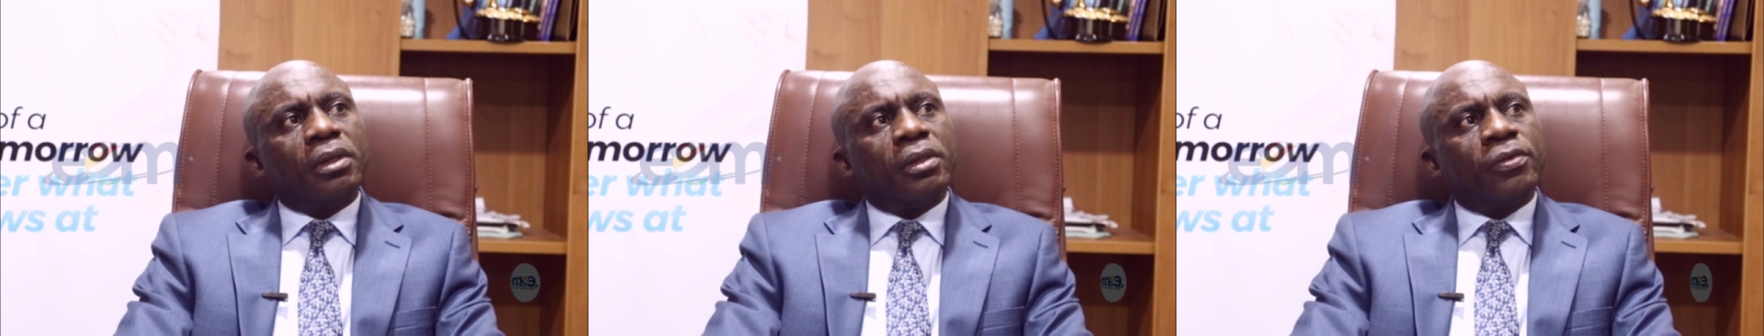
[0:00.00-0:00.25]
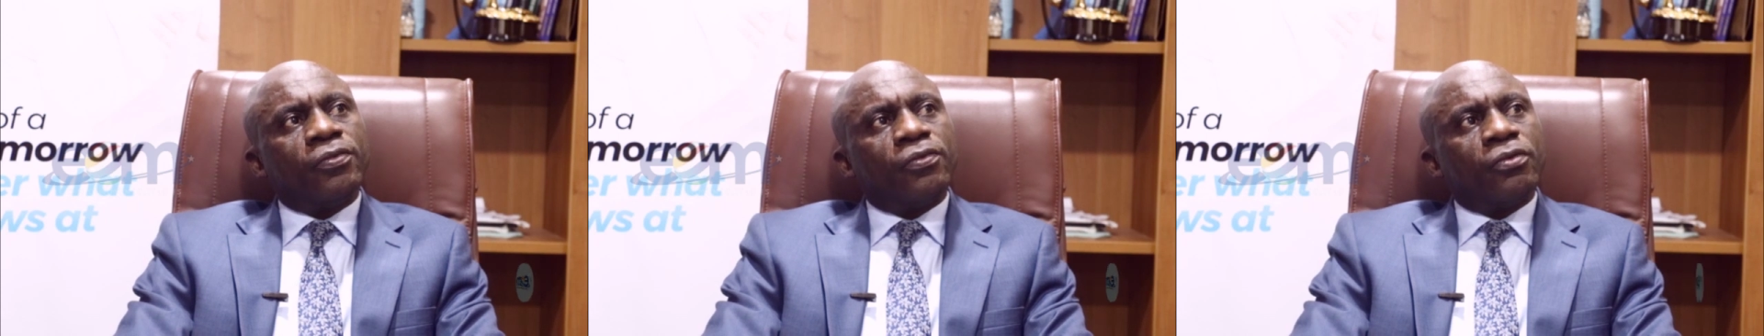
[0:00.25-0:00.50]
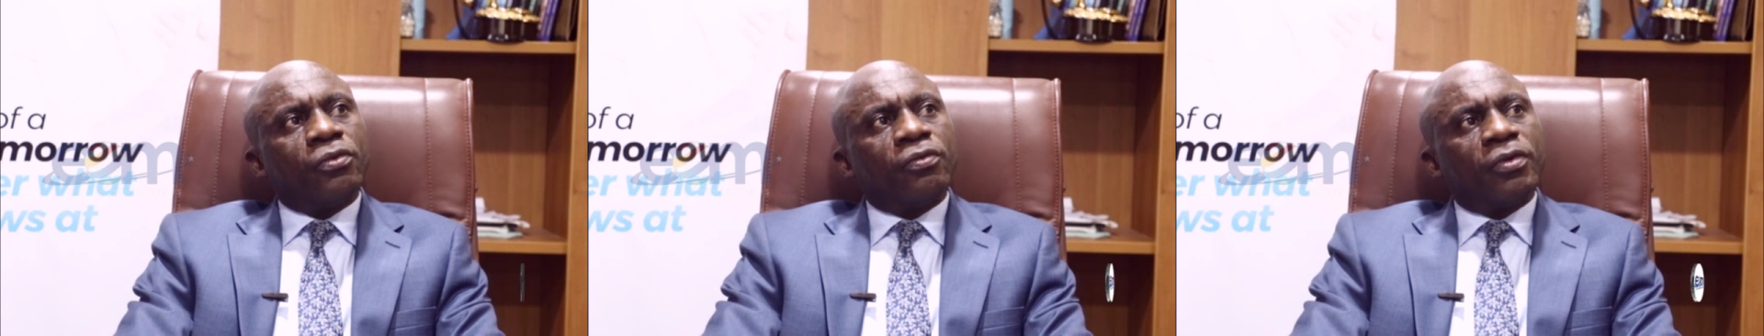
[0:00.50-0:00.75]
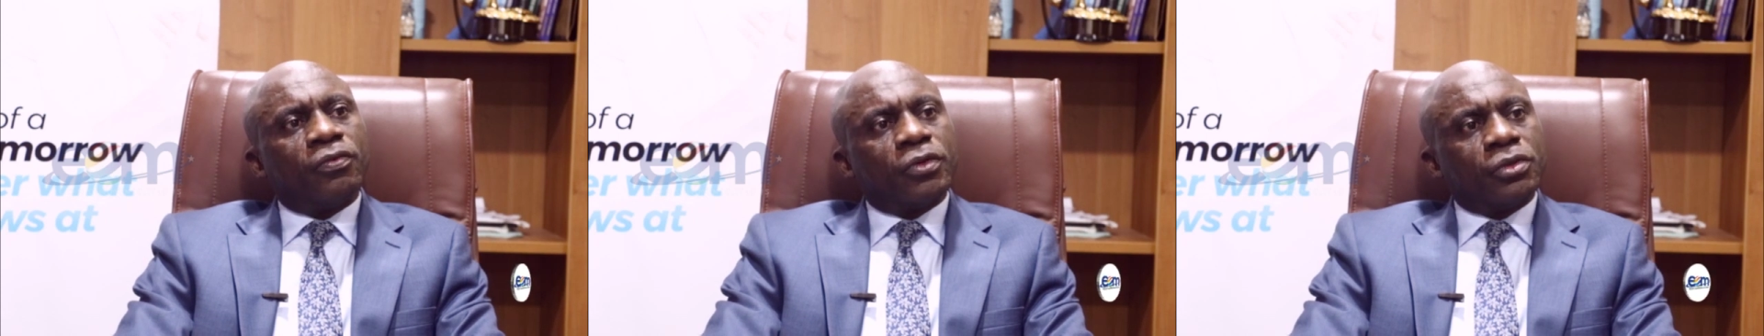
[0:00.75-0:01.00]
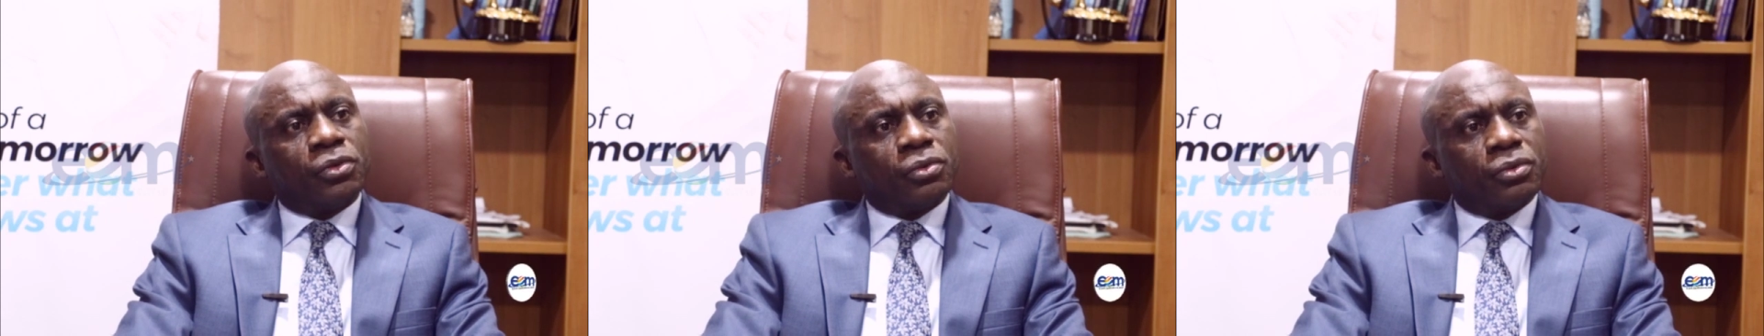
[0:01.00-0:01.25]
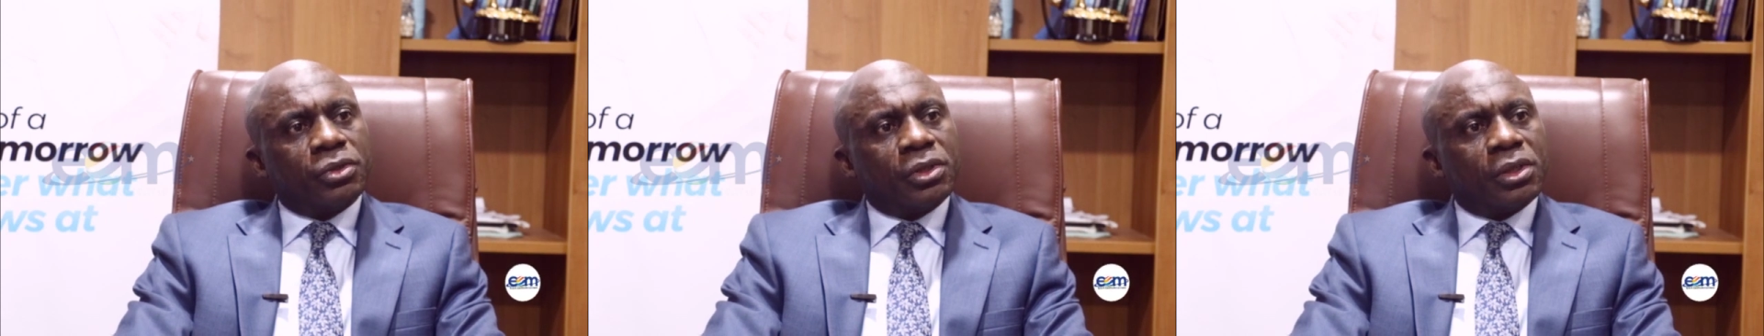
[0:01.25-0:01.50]
If over
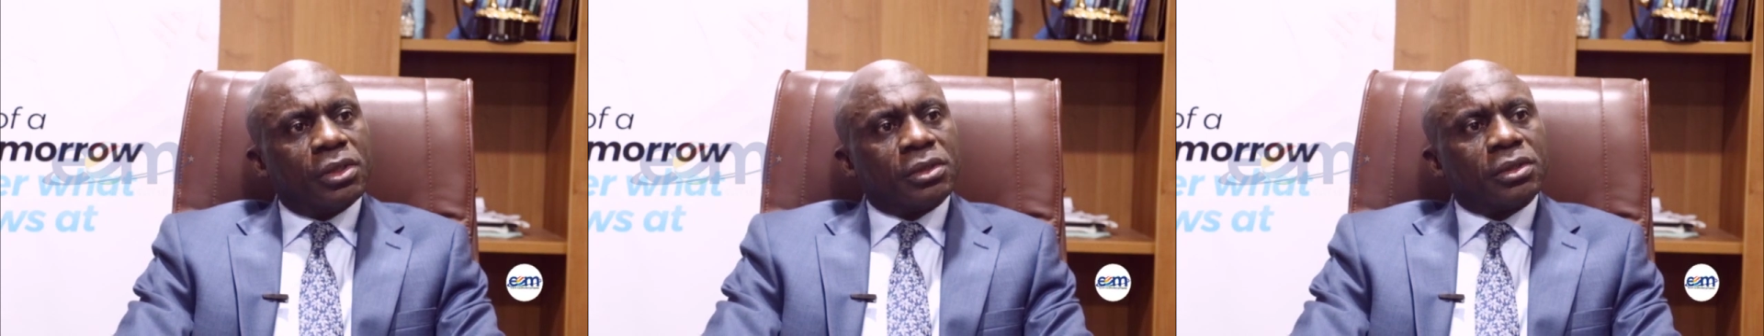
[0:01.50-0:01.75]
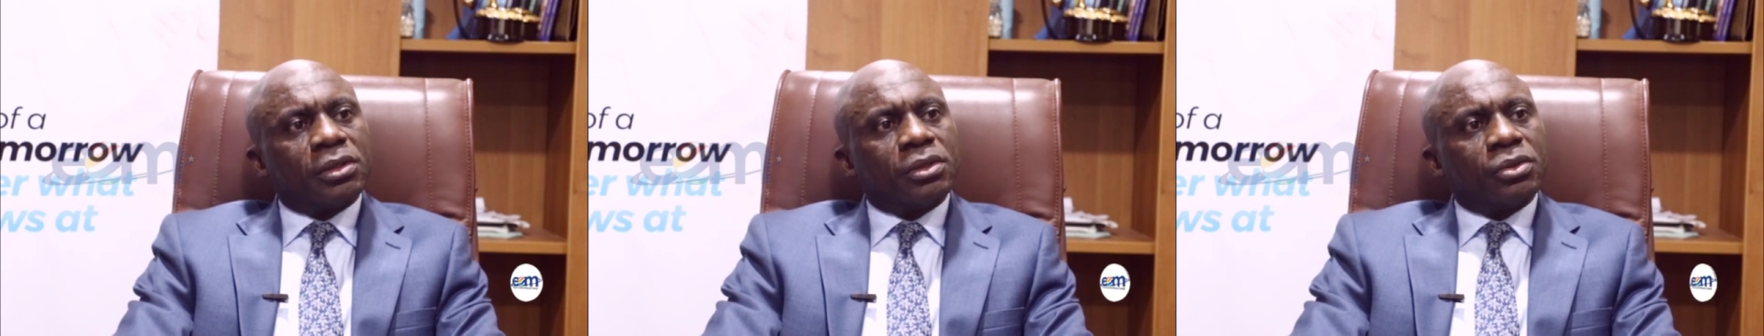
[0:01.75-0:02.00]
42 years